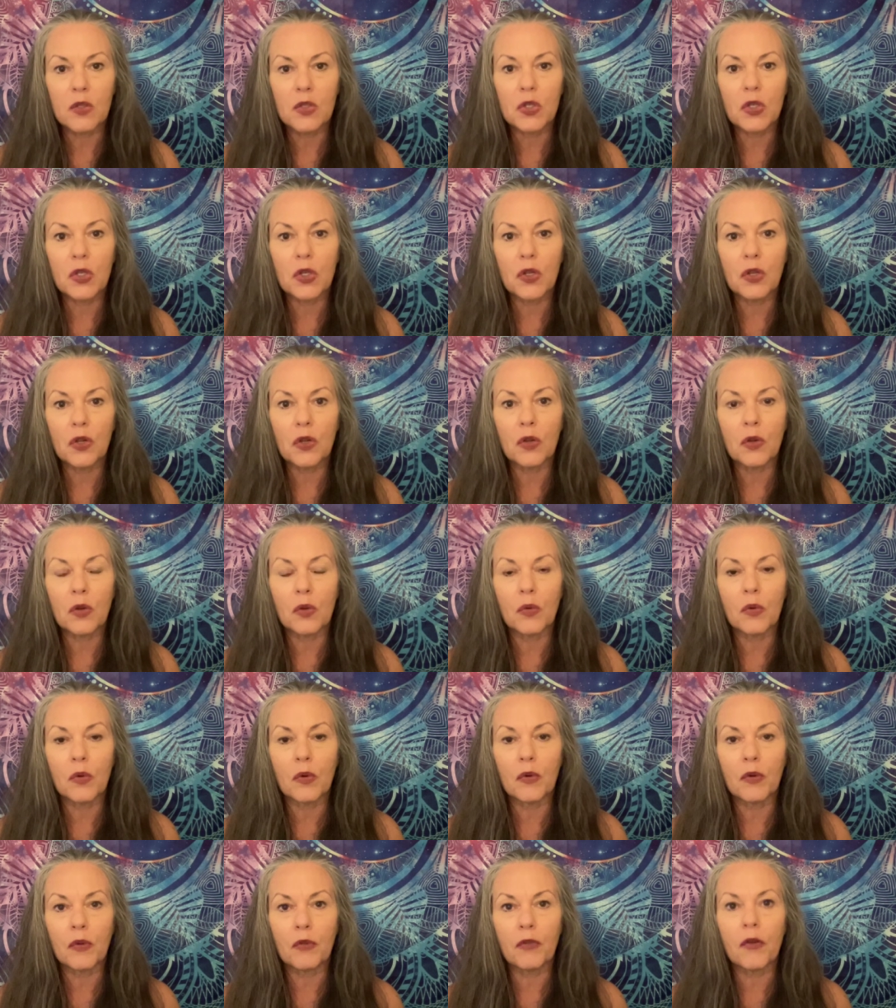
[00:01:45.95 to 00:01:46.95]

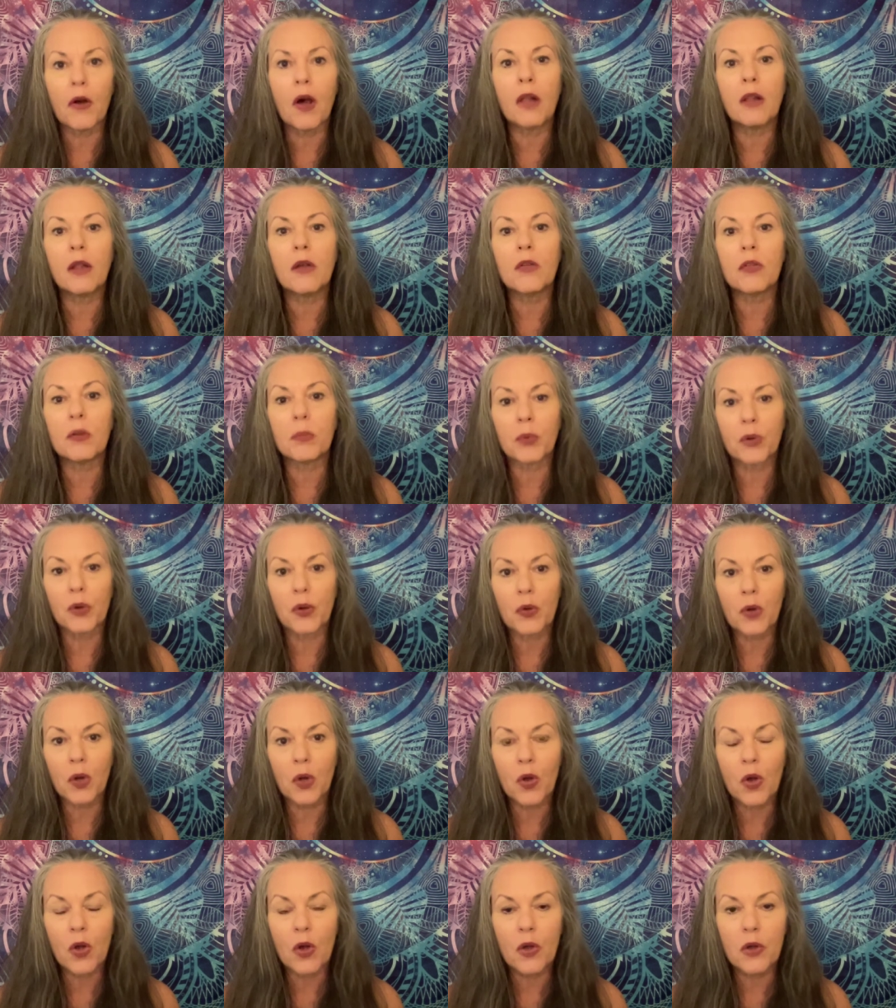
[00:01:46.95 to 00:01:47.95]
to follow the
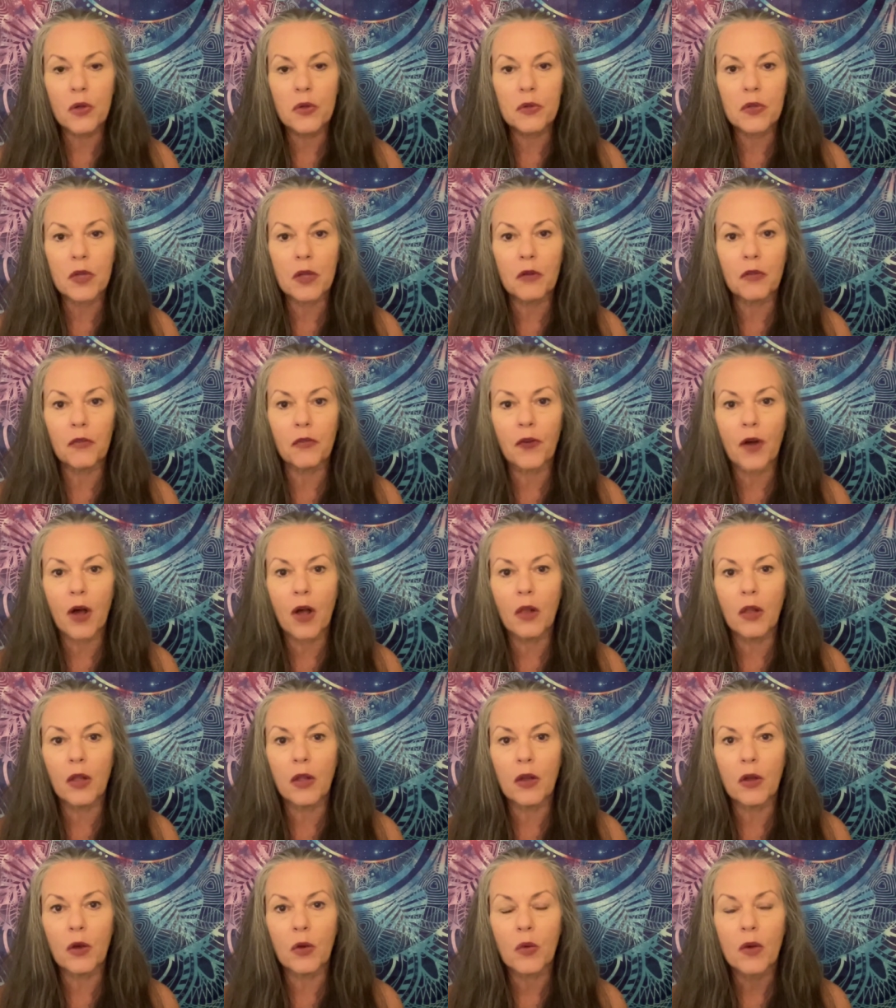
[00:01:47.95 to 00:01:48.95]
protocols and
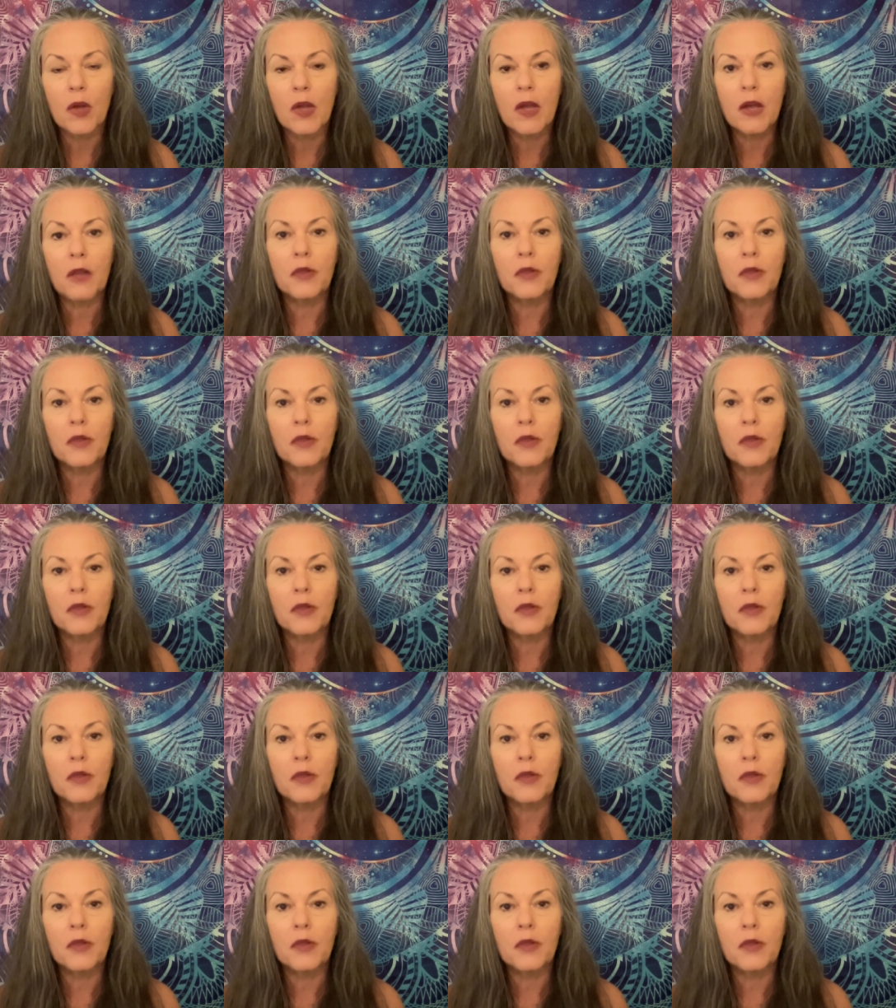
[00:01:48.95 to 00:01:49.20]
follow